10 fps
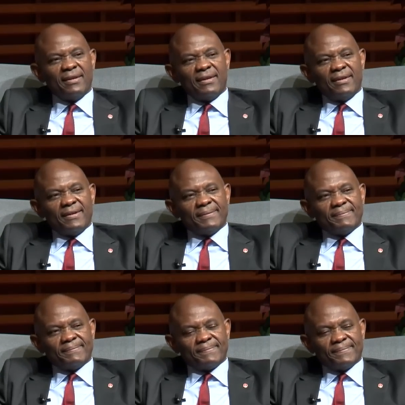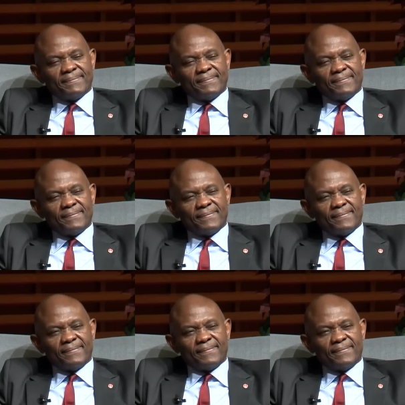
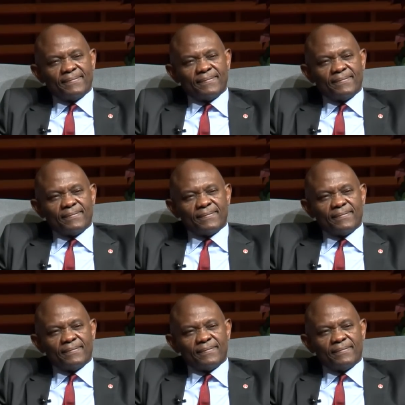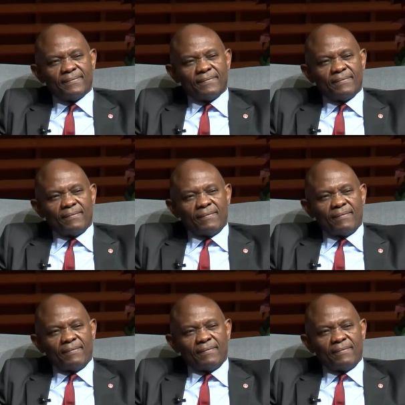(silence)